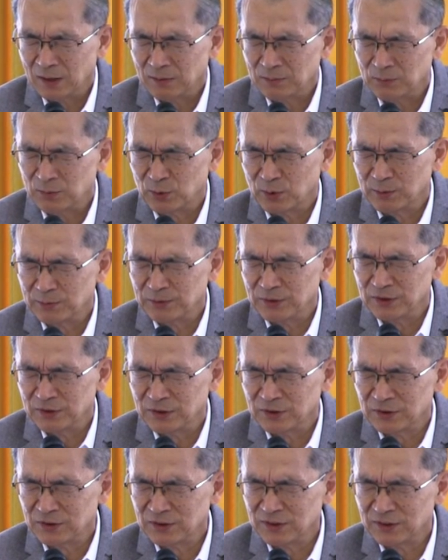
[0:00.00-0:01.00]
probably
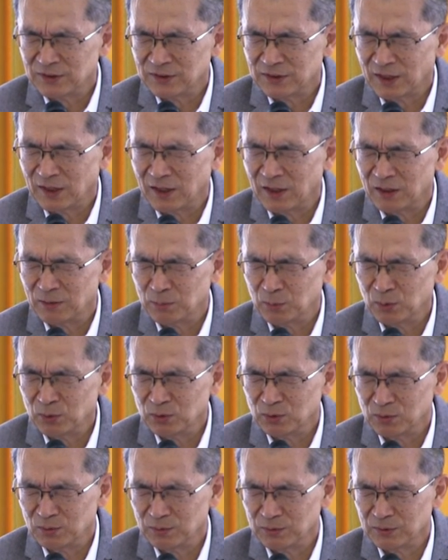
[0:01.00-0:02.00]
this is our
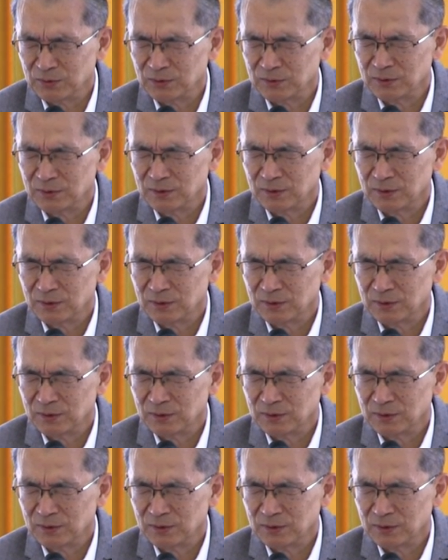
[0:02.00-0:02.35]
point of view,